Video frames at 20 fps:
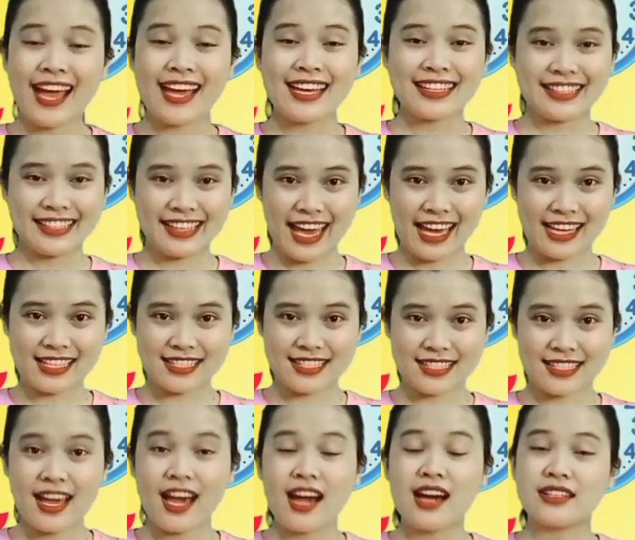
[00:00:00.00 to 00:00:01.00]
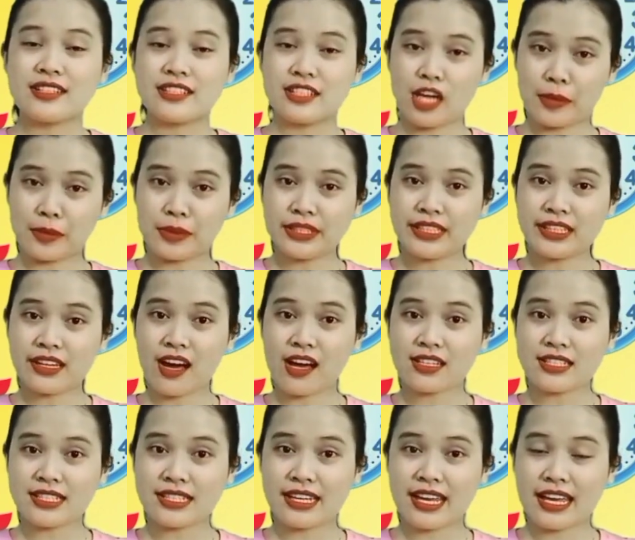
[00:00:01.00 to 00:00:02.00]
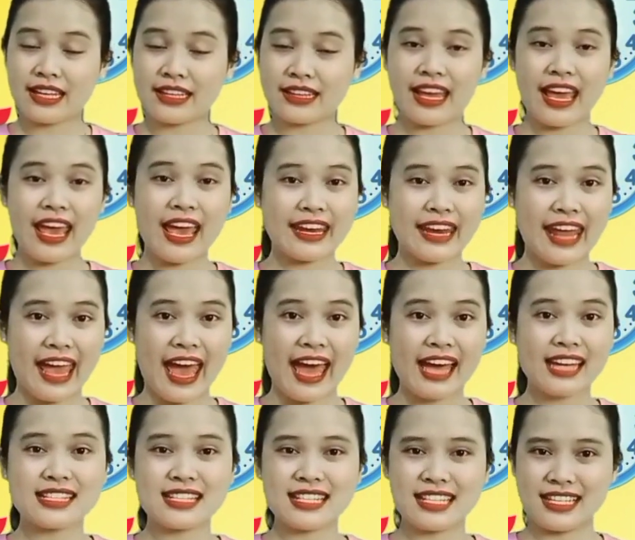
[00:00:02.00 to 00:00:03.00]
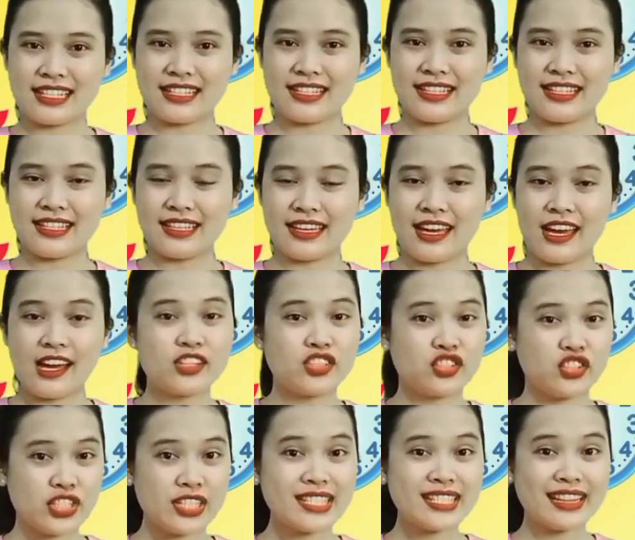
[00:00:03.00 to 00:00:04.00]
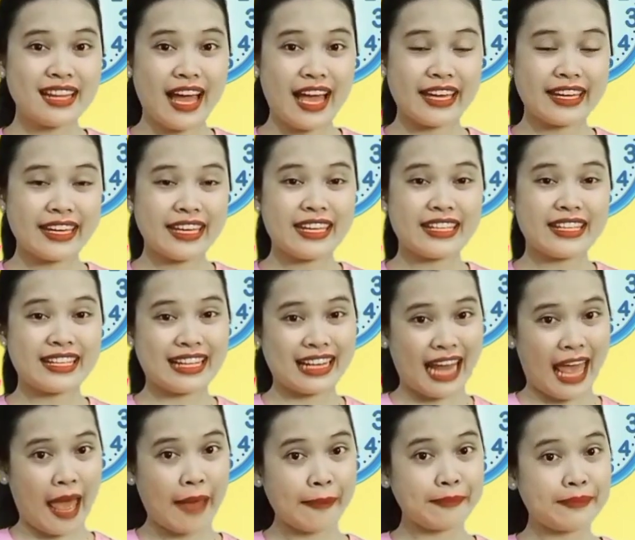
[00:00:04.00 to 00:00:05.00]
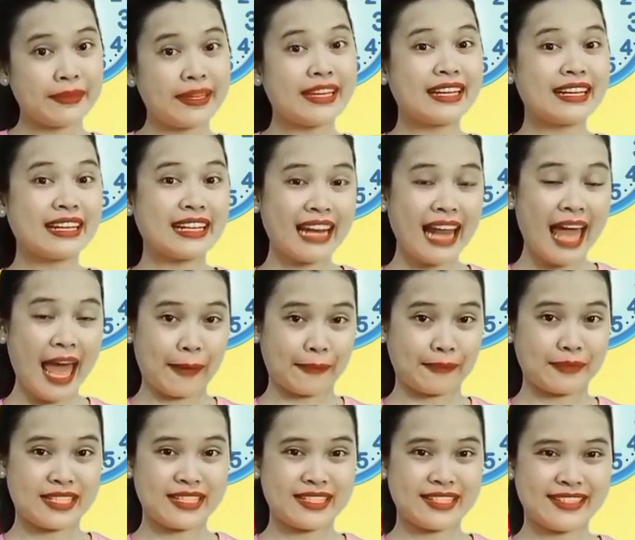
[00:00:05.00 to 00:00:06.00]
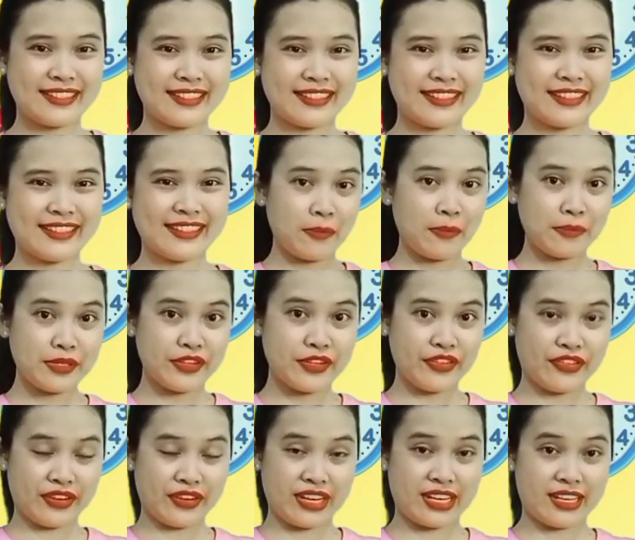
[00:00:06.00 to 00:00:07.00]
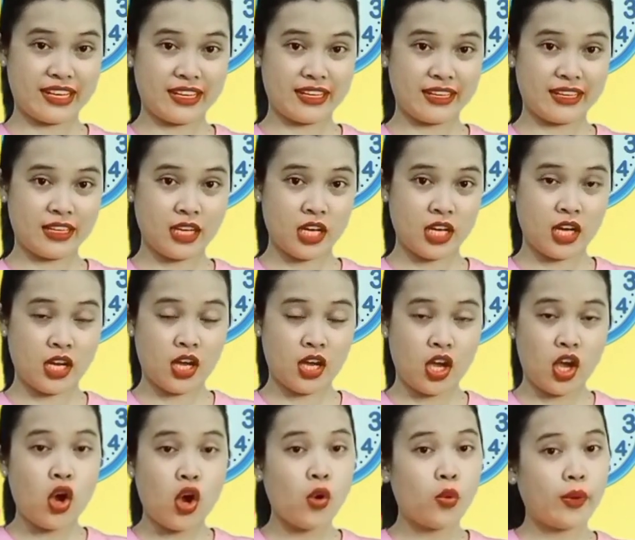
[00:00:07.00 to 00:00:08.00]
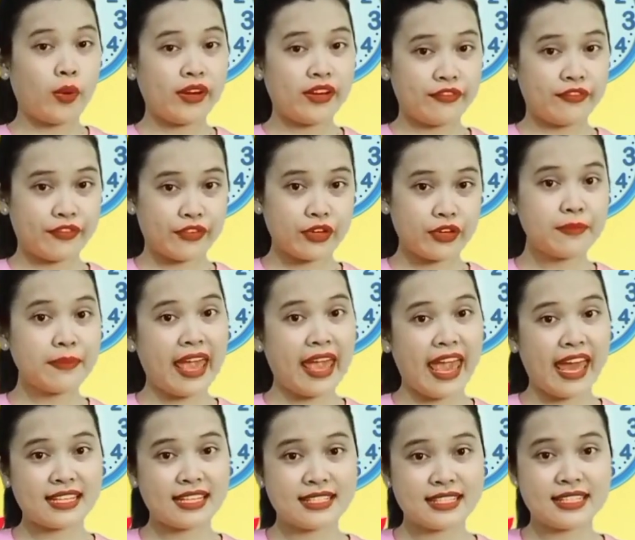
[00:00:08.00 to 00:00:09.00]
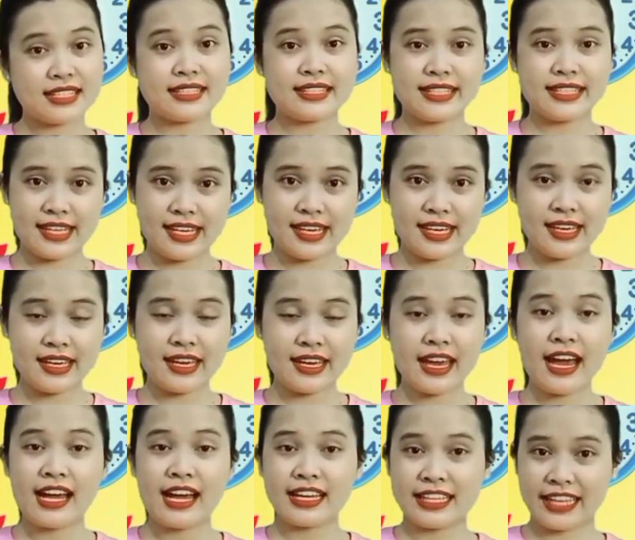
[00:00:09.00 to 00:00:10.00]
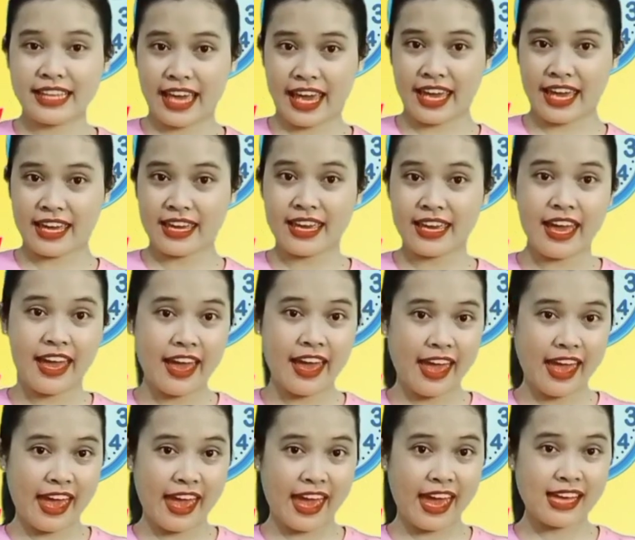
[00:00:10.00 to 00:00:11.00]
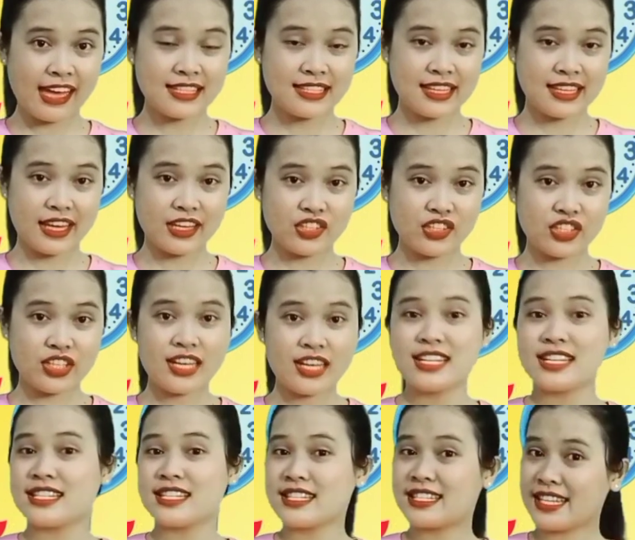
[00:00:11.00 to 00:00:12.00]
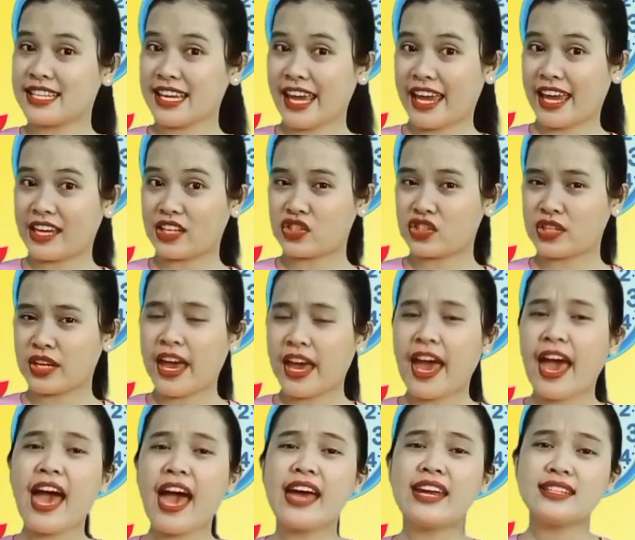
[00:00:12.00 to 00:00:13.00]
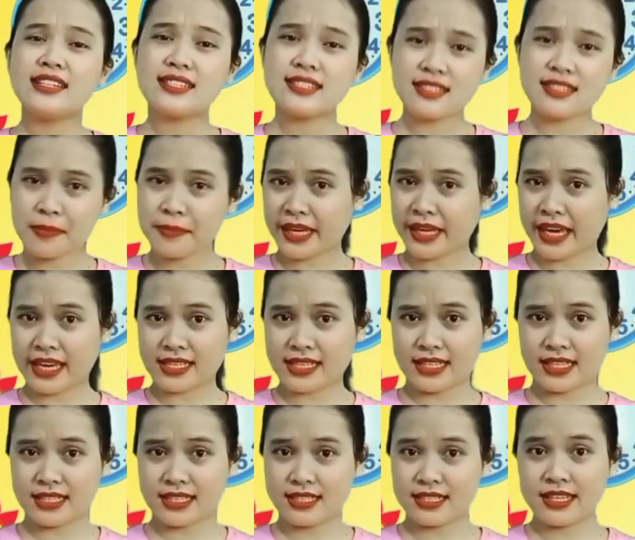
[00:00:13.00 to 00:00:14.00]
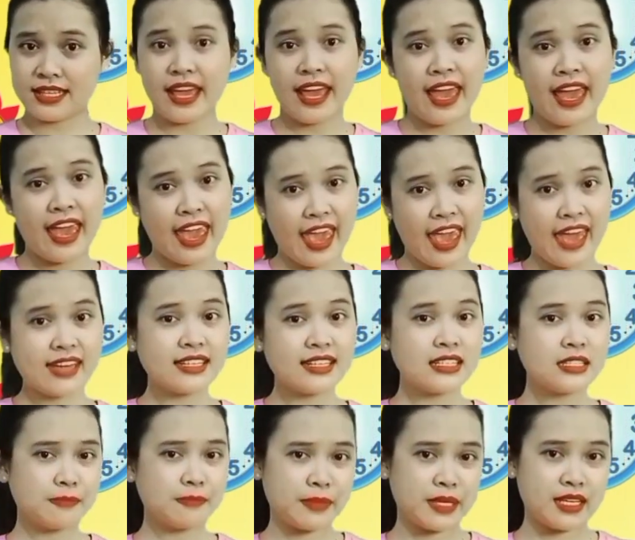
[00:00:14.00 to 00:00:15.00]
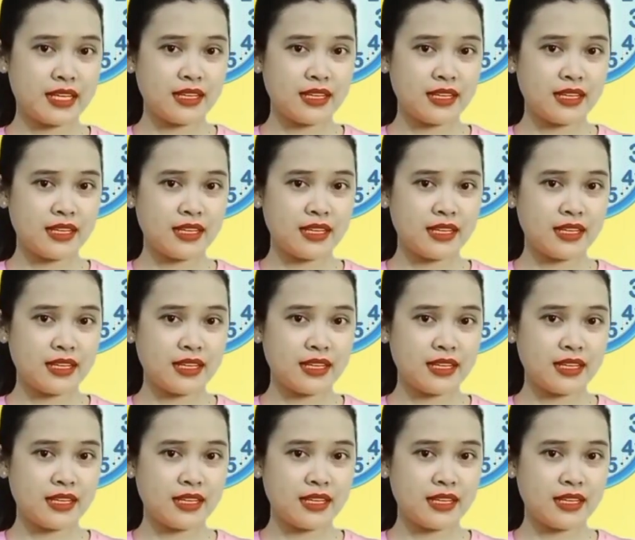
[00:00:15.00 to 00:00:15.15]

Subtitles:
Yes, double the consonant and add ED, just like in clap, clapped. Number 3. When the verb ends in T, K, SH, CH, And in some cases, N and P,